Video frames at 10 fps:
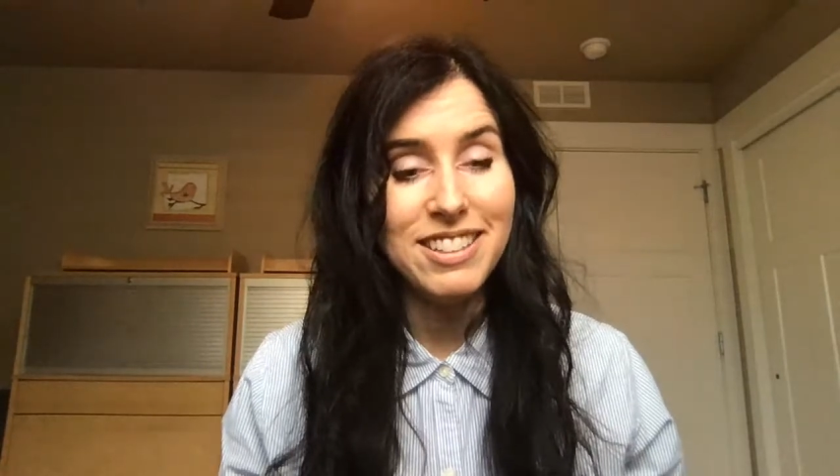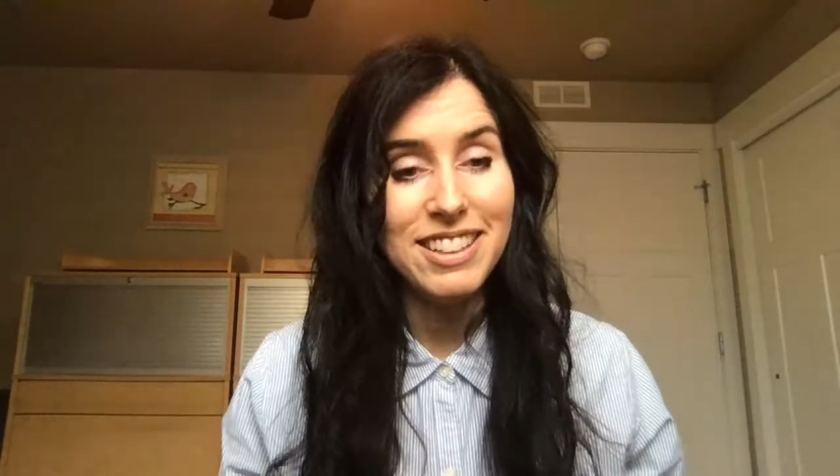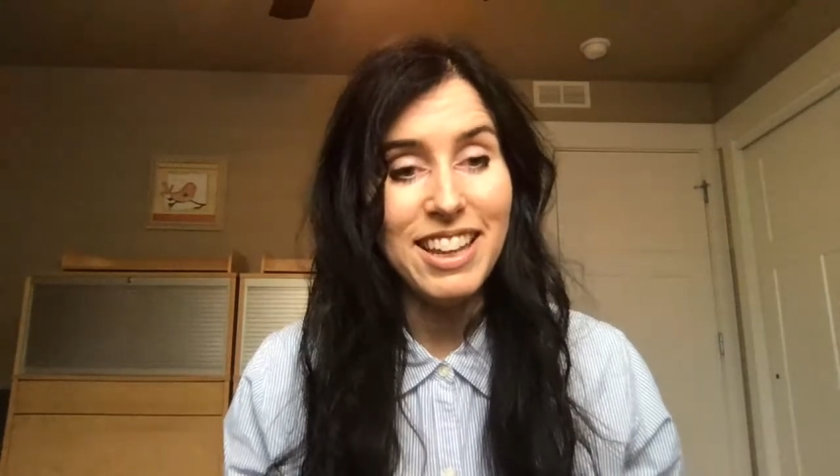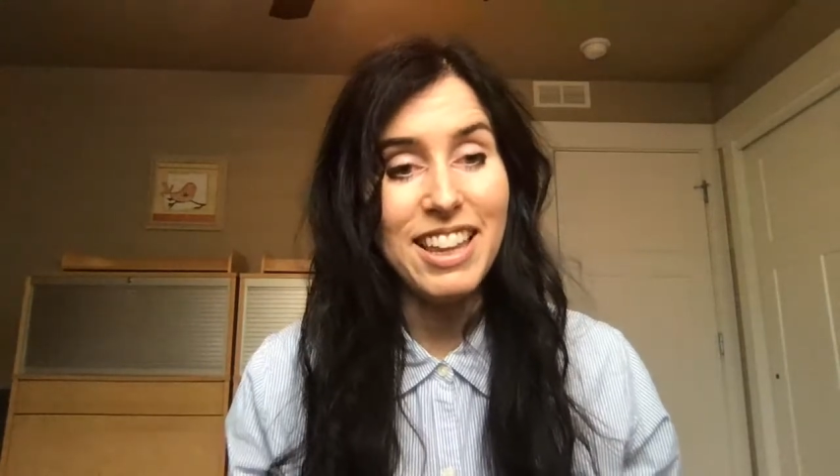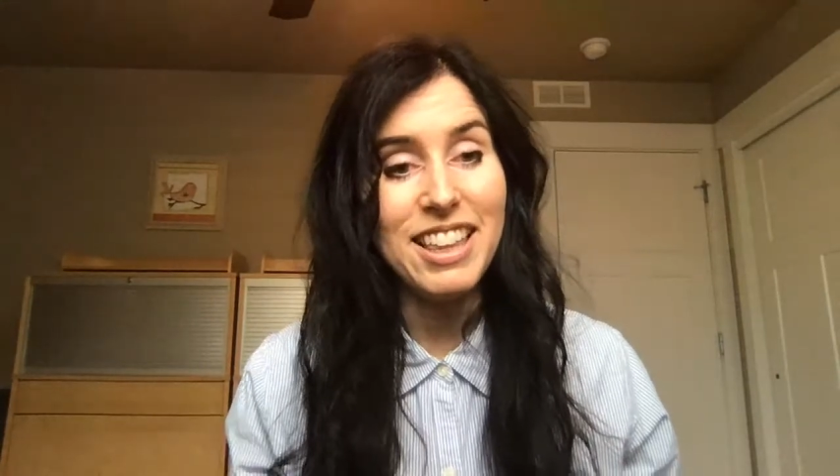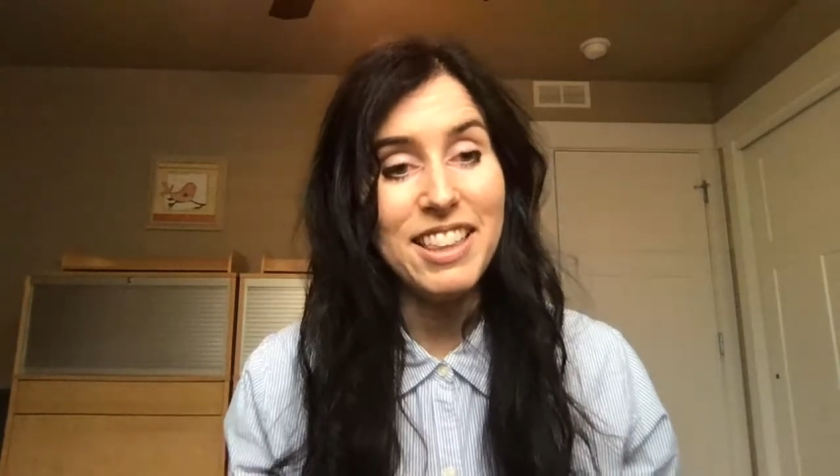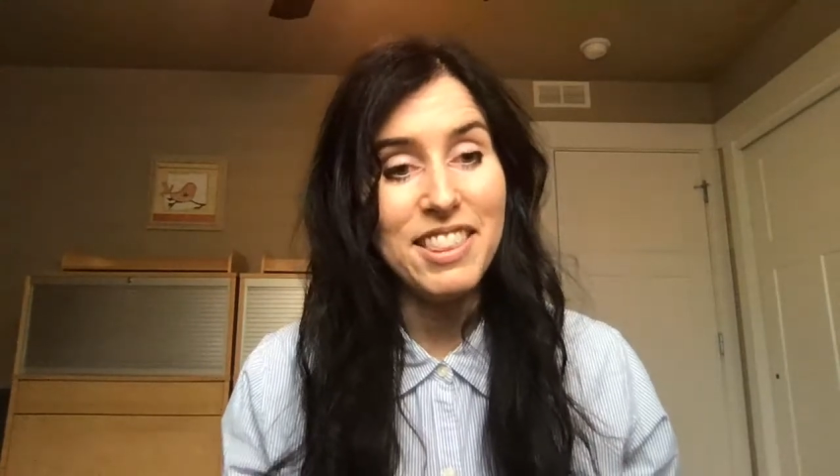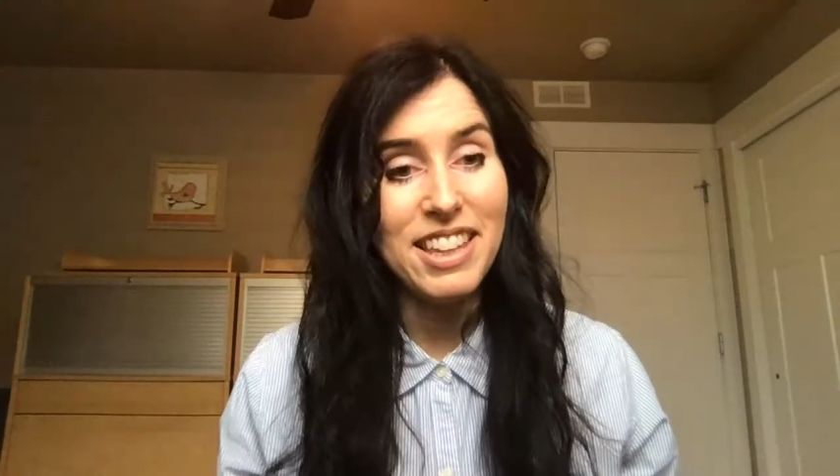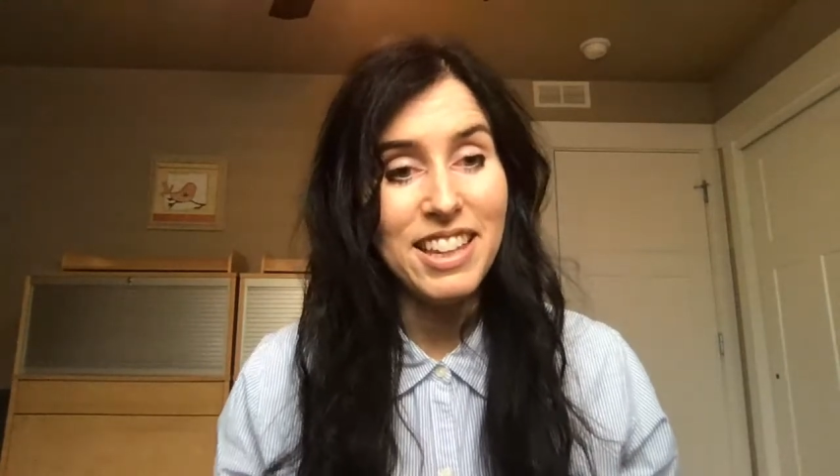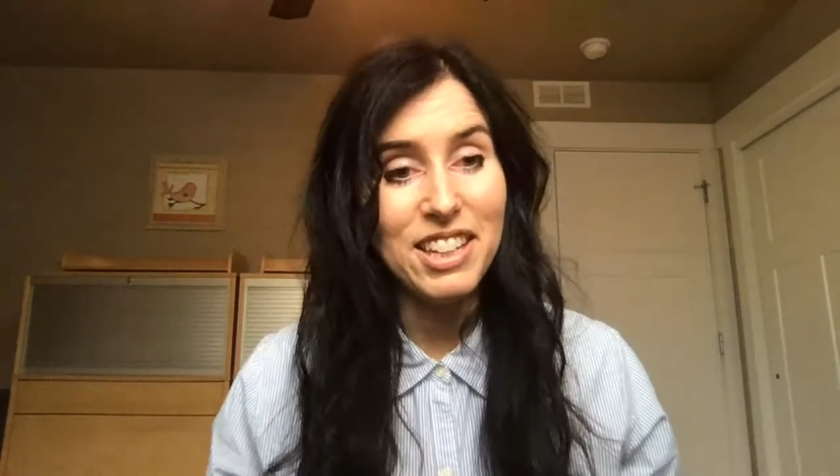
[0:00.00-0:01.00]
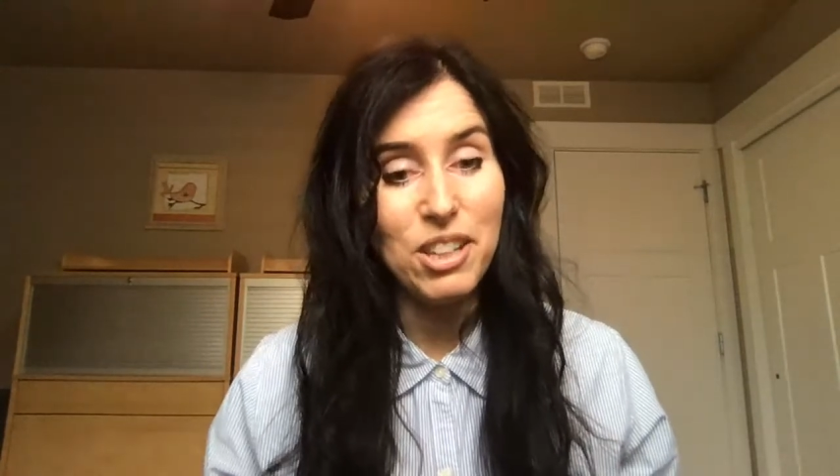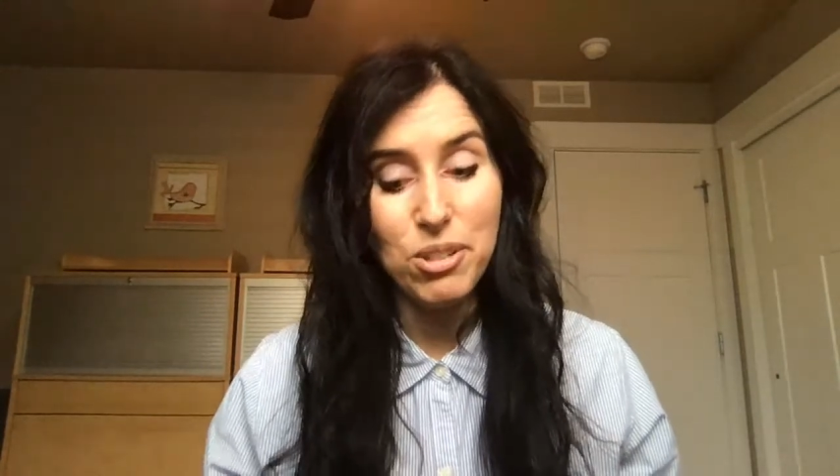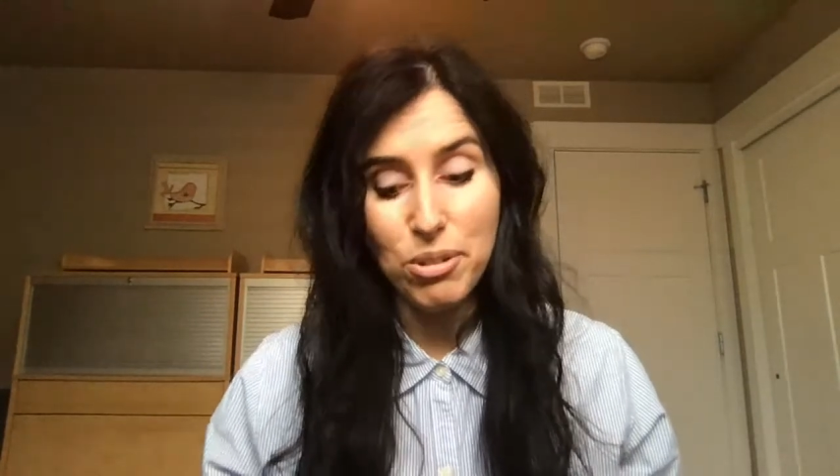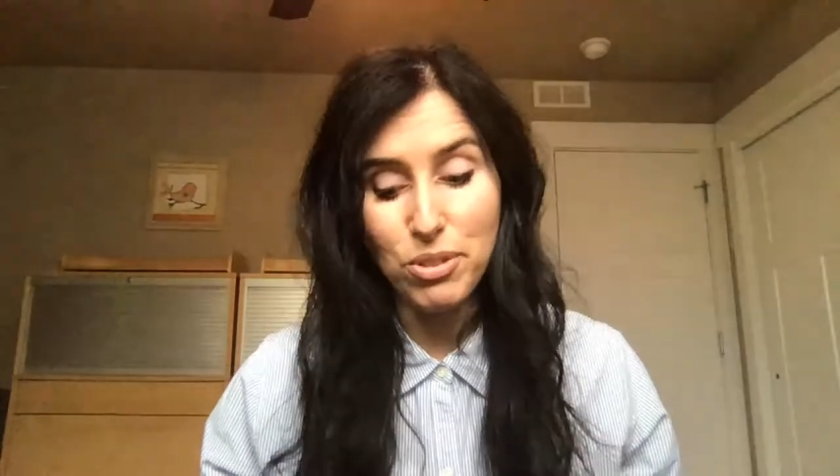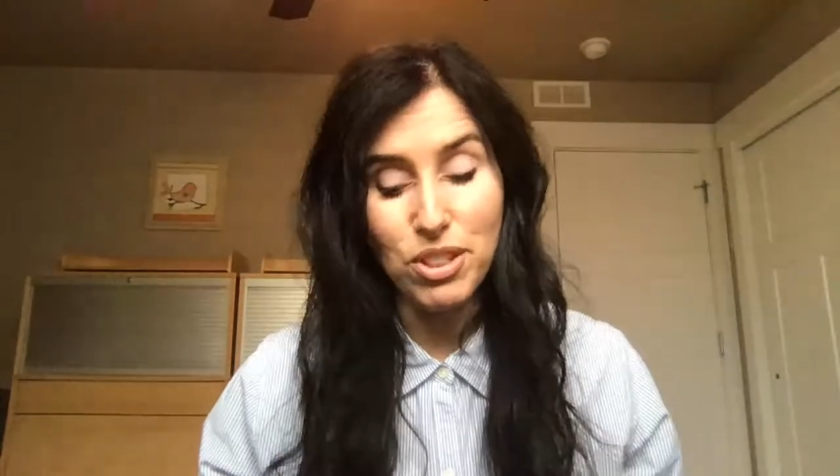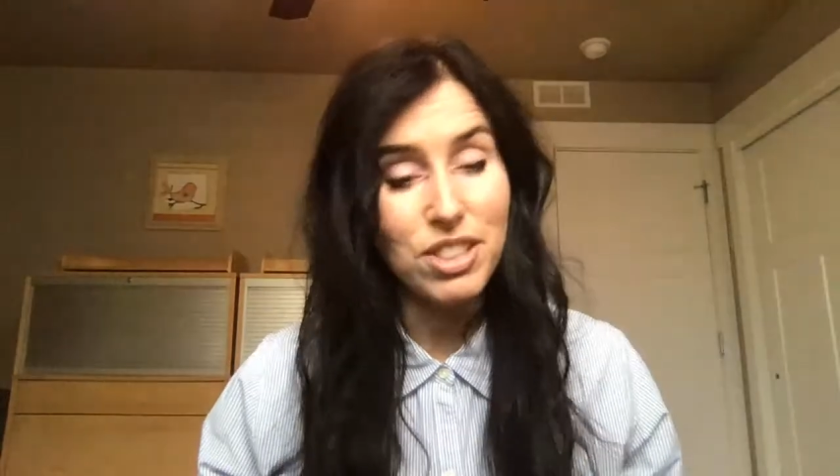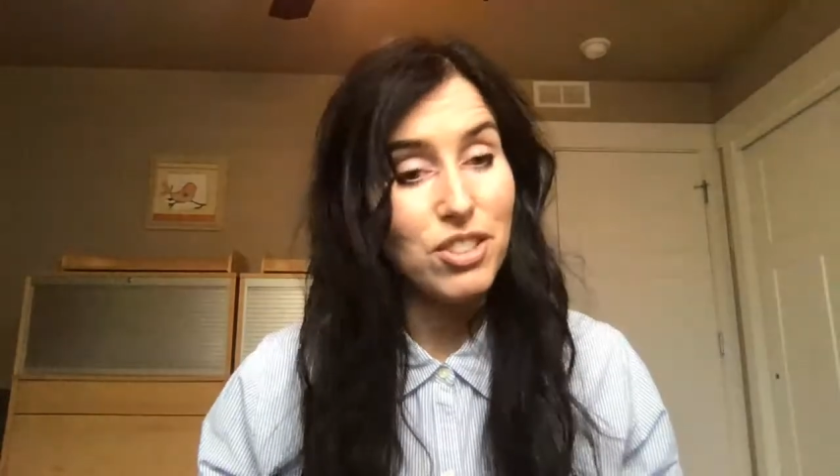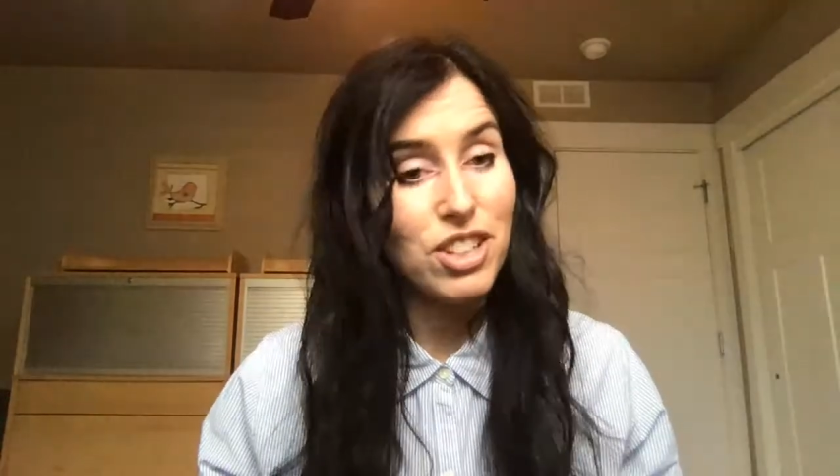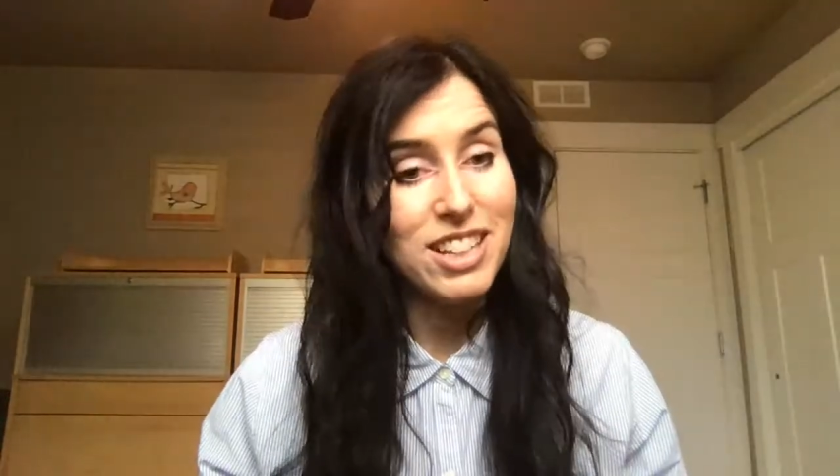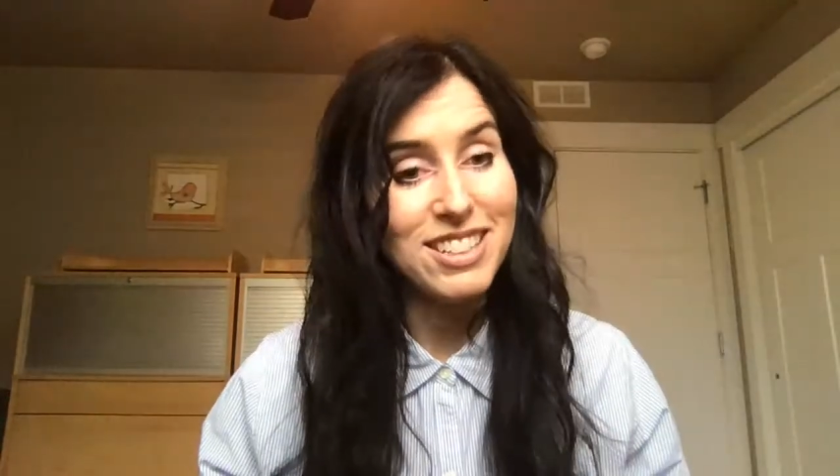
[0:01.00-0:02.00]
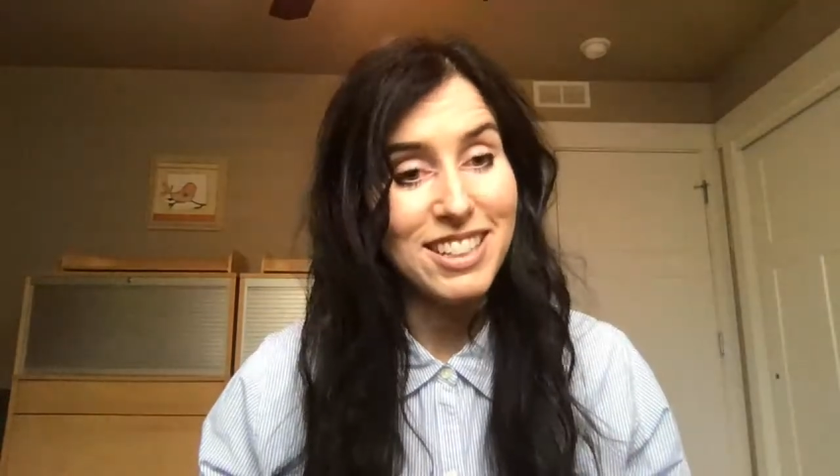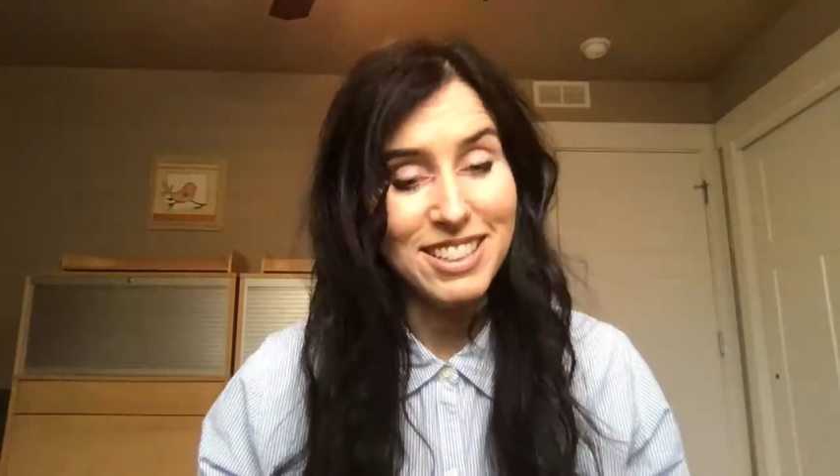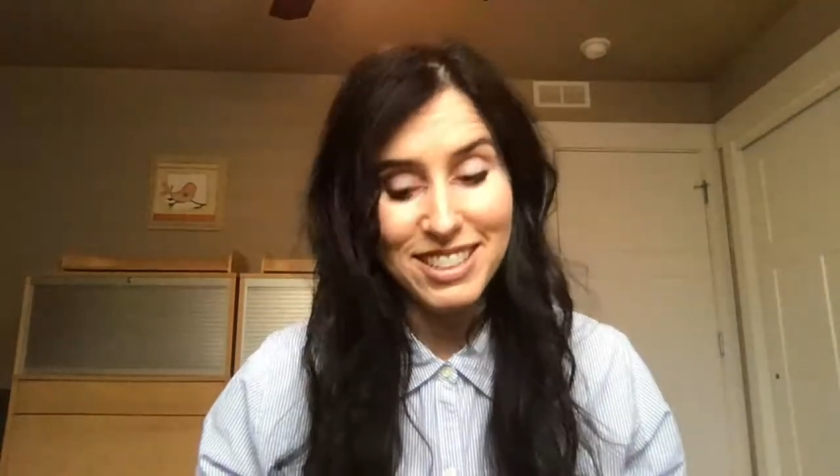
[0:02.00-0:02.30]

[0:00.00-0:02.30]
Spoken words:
and then you just change it.